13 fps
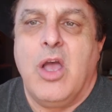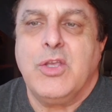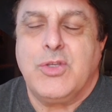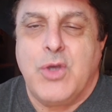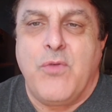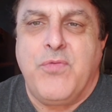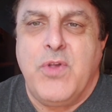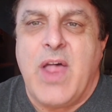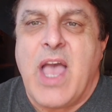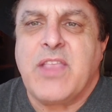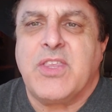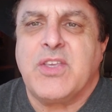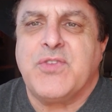So if you
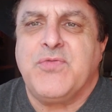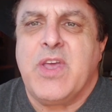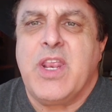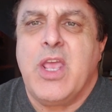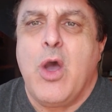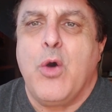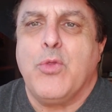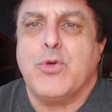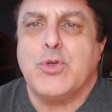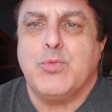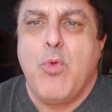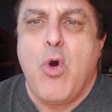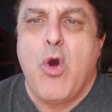like this video,
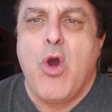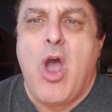there's more